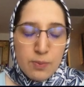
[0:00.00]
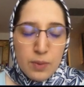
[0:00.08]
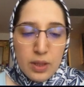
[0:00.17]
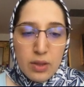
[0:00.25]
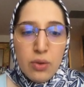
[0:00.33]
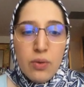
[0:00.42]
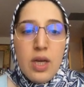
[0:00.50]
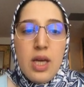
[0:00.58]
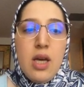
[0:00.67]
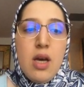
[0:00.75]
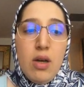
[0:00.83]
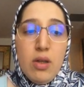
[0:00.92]
below.
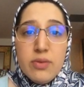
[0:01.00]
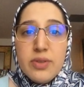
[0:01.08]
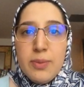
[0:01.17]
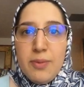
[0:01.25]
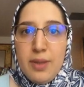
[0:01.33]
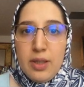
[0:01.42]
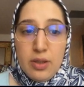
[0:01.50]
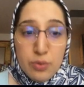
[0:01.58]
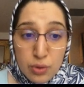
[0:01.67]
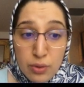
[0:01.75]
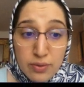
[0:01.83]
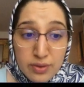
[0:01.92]
All of them,
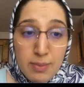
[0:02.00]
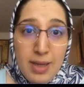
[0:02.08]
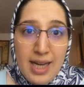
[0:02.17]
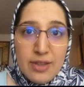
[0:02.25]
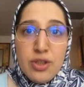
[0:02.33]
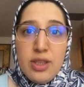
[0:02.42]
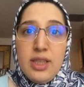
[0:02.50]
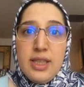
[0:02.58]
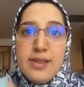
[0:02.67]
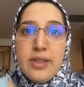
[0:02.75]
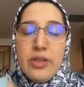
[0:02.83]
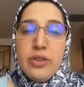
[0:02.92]
2 of them actually
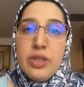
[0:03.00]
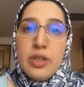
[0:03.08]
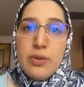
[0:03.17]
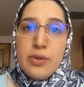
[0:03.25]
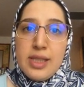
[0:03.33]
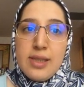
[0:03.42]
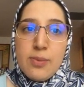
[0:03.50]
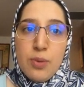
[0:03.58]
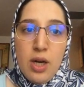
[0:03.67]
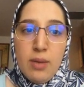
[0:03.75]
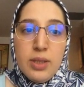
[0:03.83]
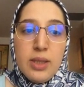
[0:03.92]
consider the closeness
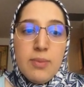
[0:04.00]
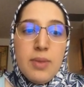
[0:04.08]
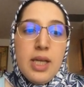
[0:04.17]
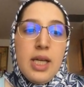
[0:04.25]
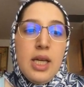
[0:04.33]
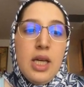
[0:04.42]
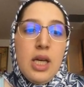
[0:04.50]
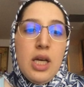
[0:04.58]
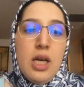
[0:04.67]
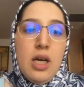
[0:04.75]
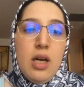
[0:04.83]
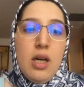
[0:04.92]
problem,
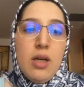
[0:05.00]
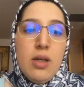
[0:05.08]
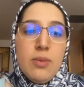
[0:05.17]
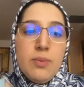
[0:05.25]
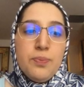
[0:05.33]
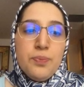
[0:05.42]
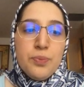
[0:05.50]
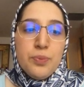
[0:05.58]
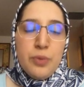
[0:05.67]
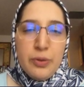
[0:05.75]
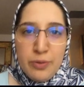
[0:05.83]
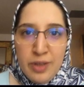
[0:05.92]

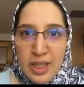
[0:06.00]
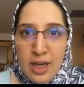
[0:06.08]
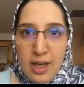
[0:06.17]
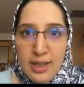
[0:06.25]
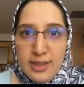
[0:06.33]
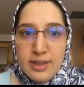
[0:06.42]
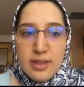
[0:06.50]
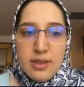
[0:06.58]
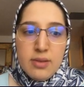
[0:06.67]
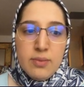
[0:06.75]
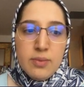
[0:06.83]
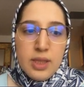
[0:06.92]
but we kind
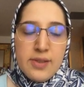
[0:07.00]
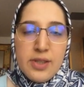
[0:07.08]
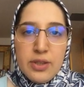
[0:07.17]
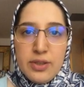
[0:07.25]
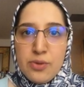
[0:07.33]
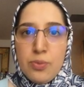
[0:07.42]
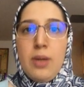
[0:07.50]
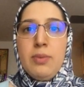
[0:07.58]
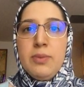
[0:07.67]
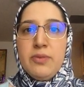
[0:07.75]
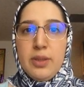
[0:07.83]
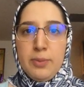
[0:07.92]
of consider this
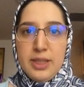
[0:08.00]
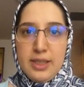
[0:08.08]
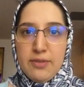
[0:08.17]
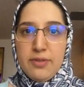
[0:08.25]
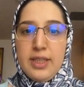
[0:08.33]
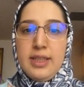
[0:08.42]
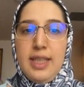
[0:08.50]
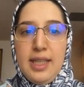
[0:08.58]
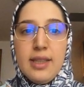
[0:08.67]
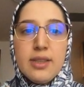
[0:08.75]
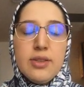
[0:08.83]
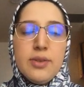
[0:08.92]
problem from a different
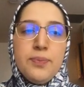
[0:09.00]
angle.